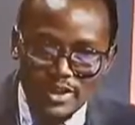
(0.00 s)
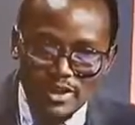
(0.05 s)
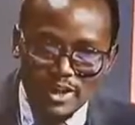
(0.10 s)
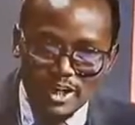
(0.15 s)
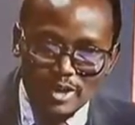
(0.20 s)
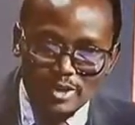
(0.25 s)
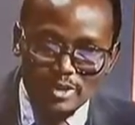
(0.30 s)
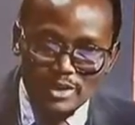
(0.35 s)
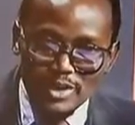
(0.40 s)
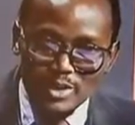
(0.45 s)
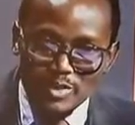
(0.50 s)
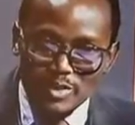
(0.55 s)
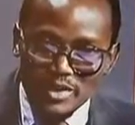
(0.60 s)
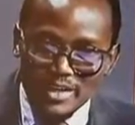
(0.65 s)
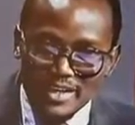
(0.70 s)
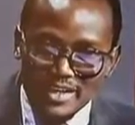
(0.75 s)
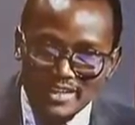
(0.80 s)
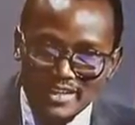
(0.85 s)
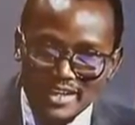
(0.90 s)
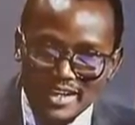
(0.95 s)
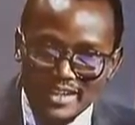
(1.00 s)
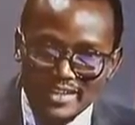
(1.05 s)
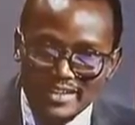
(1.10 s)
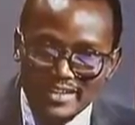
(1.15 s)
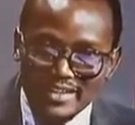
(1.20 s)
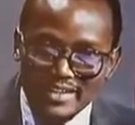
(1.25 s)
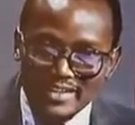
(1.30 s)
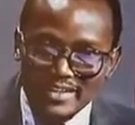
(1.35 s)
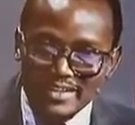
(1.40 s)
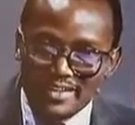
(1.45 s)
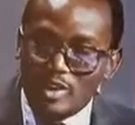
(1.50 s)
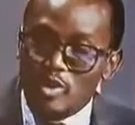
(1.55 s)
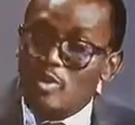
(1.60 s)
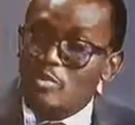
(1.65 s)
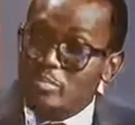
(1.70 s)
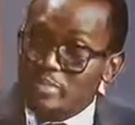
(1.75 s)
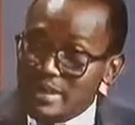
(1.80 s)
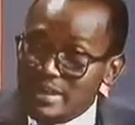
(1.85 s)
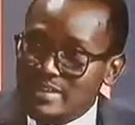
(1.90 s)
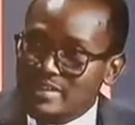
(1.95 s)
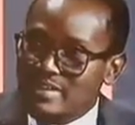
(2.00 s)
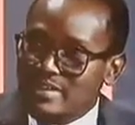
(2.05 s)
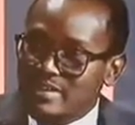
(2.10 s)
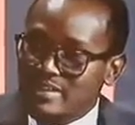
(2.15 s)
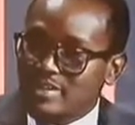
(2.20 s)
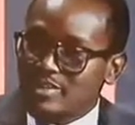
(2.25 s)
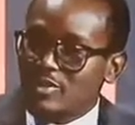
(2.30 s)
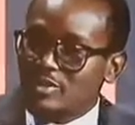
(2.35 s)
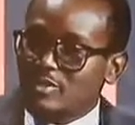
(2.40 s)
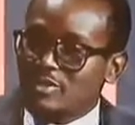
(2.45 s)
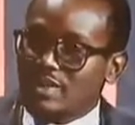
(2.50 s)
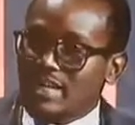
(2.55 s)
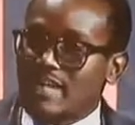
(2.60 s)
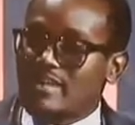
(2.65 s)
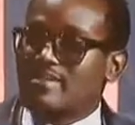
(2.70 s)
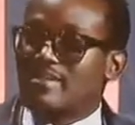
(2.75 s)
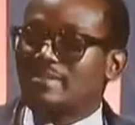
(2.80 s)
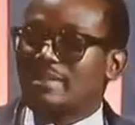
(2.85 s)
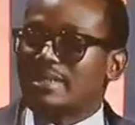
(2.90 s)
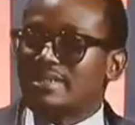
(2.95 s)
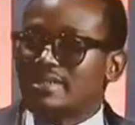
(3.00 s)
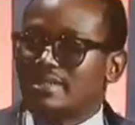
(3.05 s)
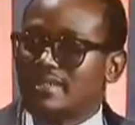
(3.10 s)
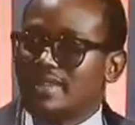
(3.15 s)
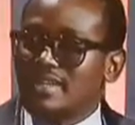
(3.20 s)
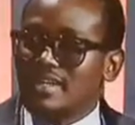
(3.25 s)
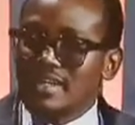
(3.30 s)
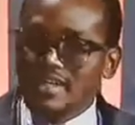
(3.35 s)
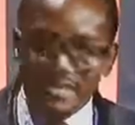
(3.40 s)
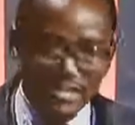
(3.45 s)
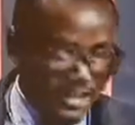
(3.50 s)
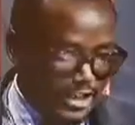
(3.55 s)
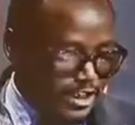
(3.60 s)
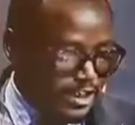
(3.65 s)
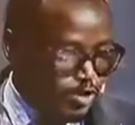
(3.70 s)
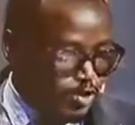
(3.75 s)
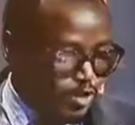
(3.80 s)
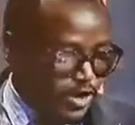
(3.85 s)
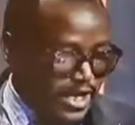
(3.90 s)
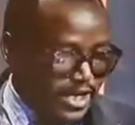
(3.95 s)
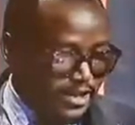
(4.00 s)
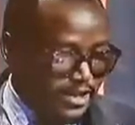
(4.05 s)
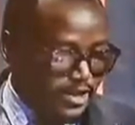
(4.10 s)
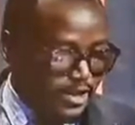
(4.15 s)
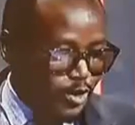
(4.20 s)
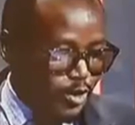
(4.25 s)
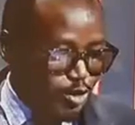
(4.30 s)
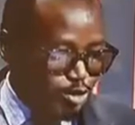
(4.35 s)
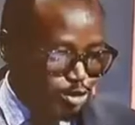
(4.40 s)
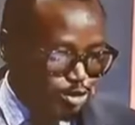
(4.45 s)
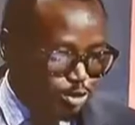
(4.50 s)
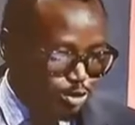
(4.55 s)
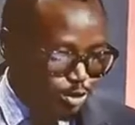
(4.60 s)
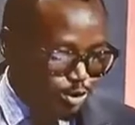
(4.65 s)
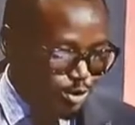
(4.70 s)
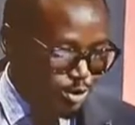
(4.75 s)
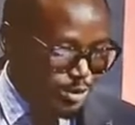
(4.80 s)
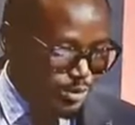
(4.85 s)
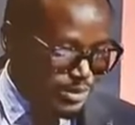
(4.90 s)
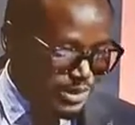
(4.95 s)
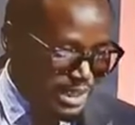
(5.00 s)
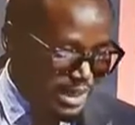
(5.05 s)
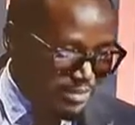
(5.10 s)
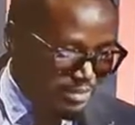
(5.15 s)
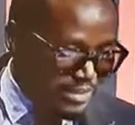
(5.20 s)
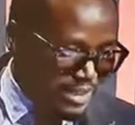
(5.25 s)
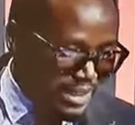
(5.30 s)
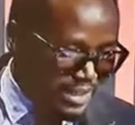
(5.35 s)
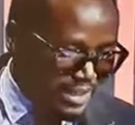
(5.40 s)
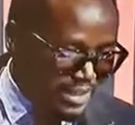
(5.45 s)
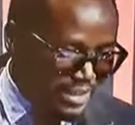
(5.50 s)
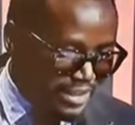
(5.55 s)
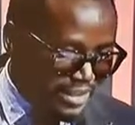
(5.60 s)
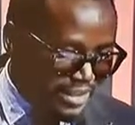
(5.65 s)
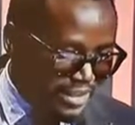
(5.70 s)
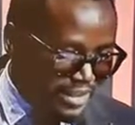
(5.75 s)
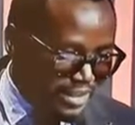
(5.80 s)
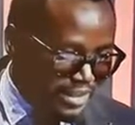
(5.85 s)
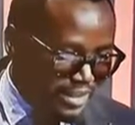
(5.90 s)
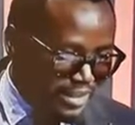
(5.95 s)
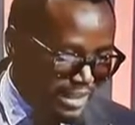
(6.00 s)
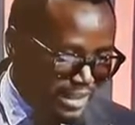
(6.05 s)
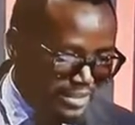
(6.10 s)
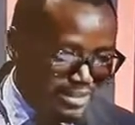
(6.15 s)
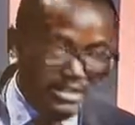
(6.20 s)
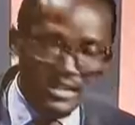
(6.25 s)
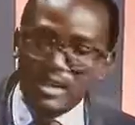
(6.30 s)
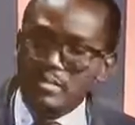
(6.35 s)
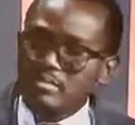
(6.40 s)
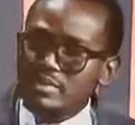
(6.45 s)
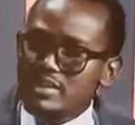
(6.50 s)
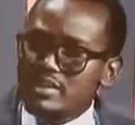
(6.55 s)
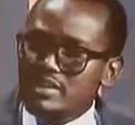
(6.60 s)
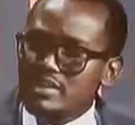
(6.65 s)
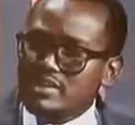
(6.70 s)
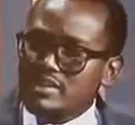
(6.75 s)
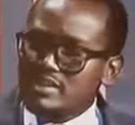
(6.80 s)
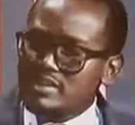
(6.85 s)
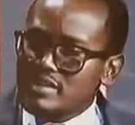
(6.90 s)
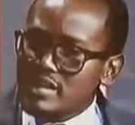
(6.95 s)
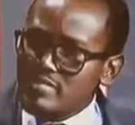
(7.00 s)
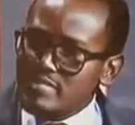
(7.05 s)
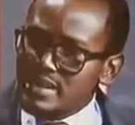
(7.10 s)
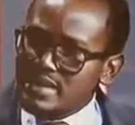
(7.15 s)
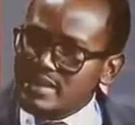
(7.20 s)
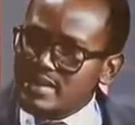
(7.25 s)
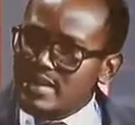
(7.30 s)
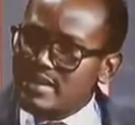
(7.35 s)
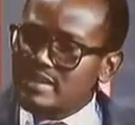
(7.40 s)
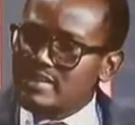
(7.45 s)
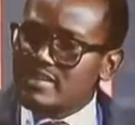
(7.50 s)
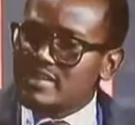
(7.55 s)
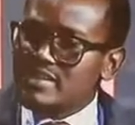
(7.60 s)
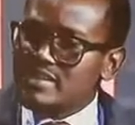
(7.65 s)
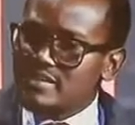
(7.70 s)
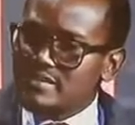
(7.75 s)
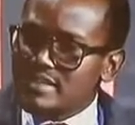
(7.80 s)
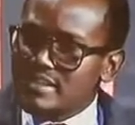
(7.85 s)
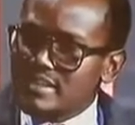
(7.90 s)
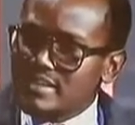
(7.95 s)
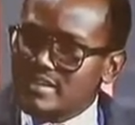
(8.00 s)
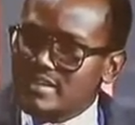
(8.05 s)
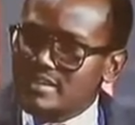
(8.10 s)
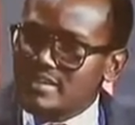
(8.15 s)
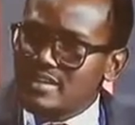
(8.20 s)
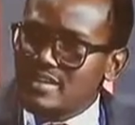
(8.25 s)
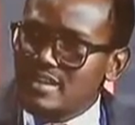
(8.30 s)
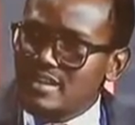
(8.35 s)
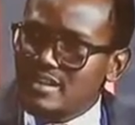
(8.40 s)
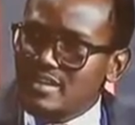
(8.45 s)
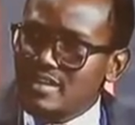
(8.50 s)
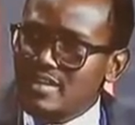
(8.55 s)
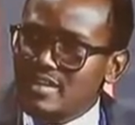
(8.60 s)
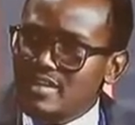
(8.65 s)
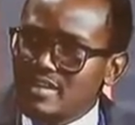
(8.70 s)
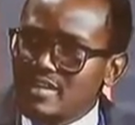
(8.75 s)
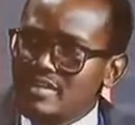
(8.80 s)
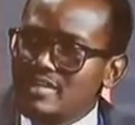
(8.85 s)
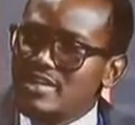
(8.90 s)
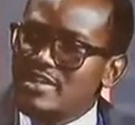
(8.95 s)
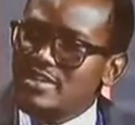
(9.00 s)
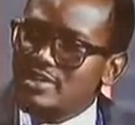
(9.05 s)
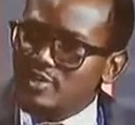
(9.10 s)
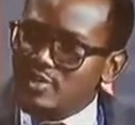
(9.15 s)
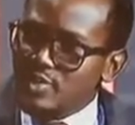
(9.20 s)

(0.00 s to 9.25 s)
you need to understand is the complexity of the government. That is why the Constitution of Zambia establishes the Zambia Intelligence Services. There is a reason